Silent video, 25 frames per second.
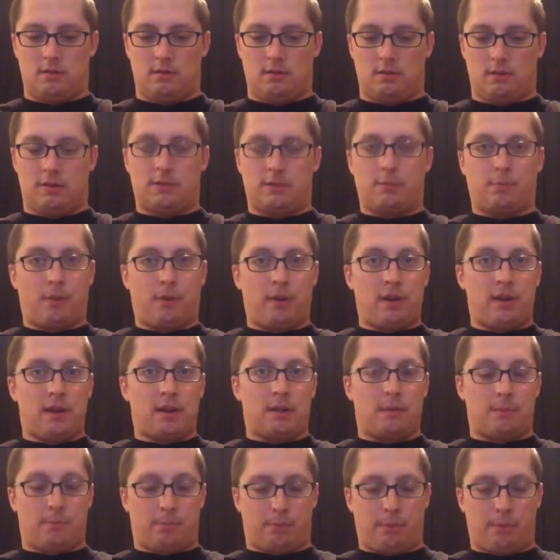it's pretty
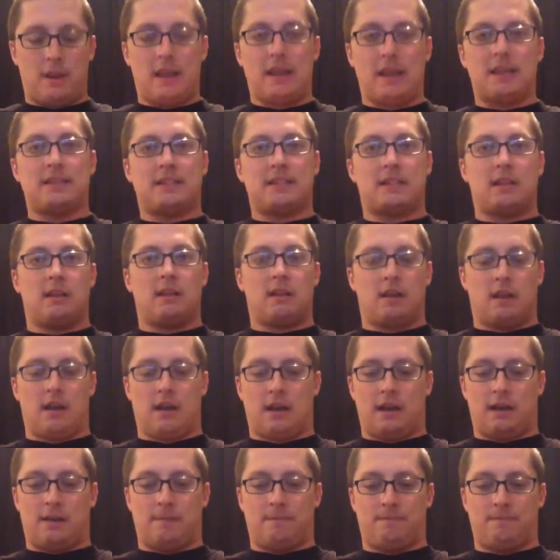easy
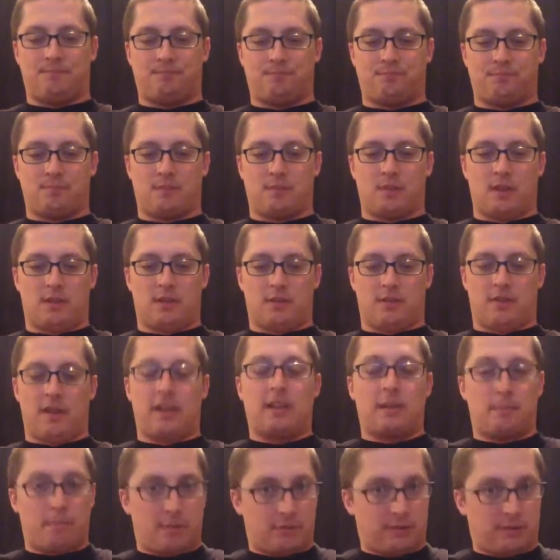
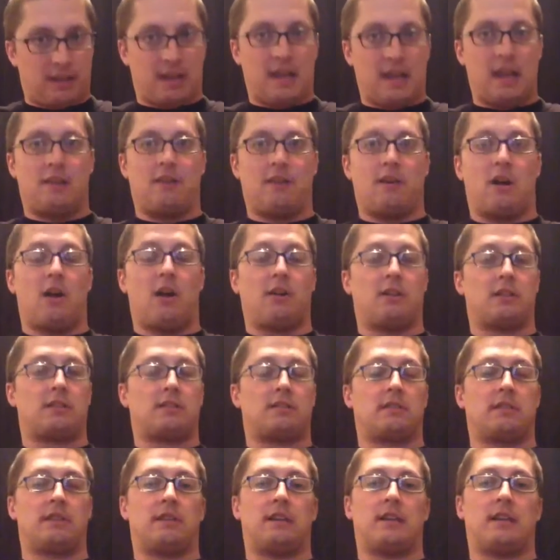thing to put together,
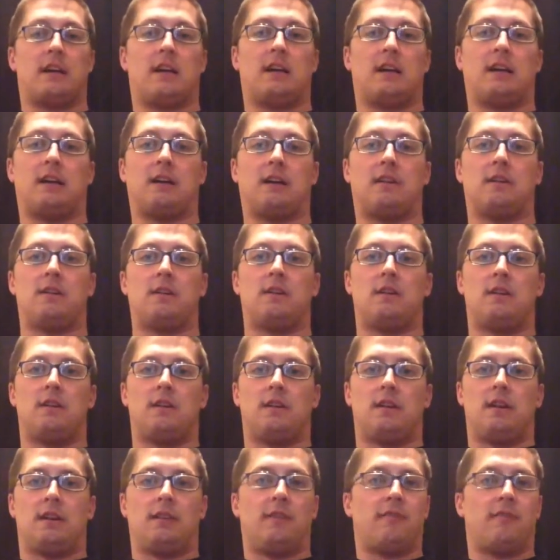honestly.
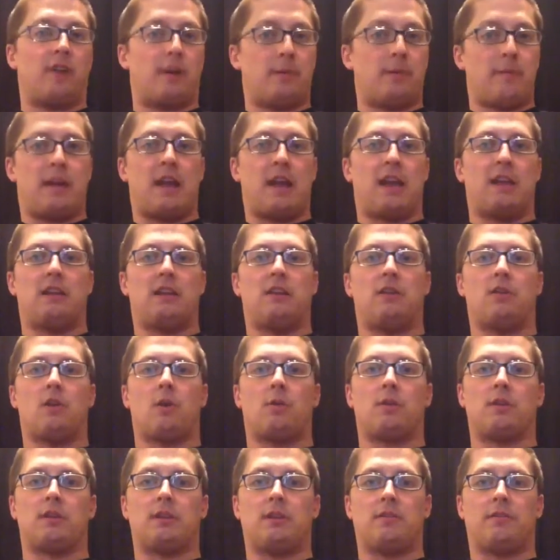In the very beginning,
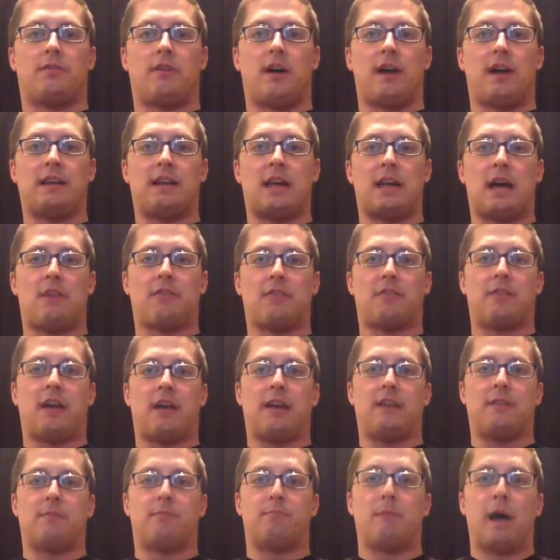you find out
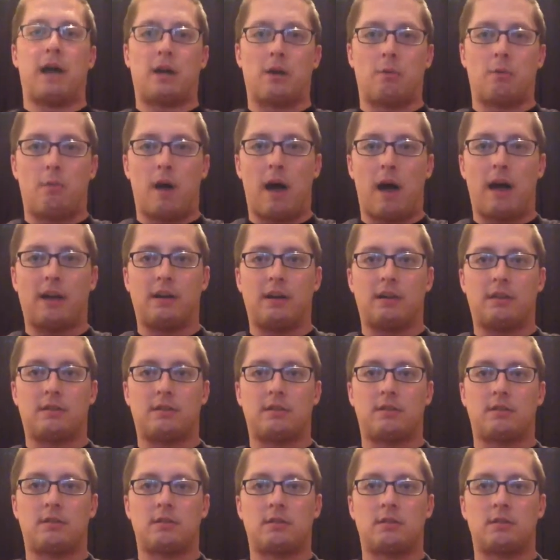that Michael
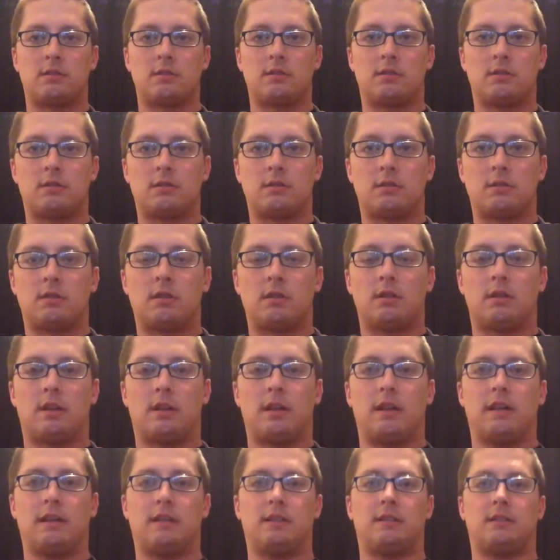Myers
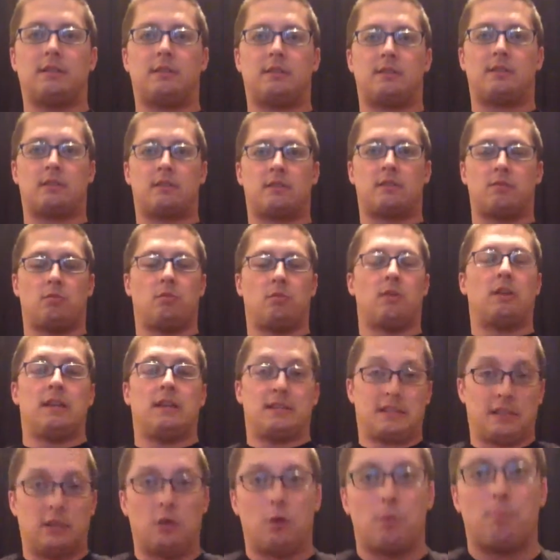he's
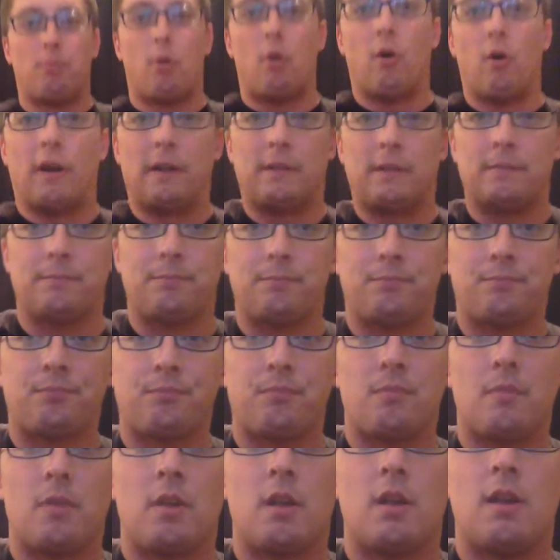a little boy,
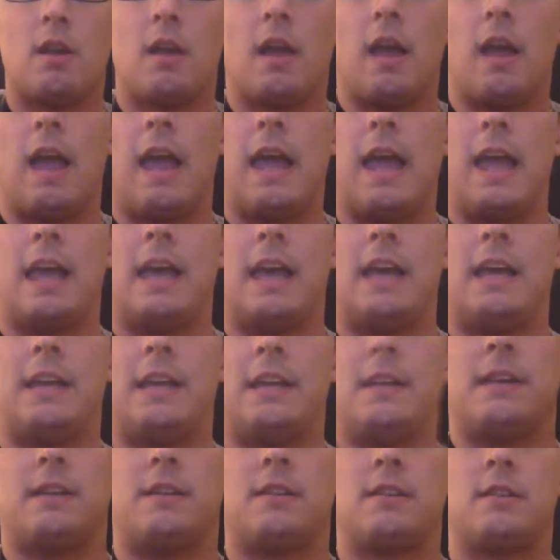
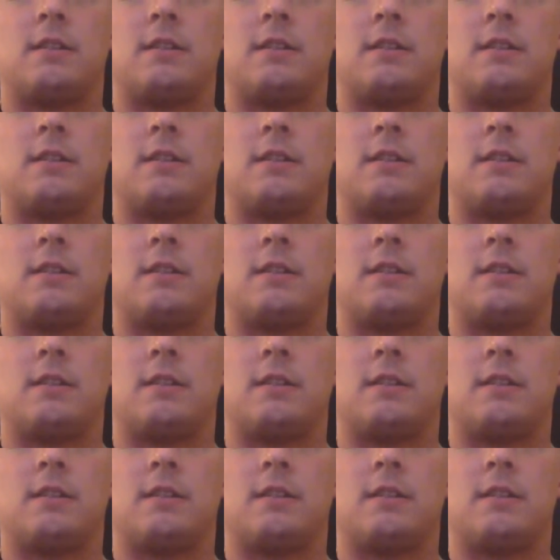and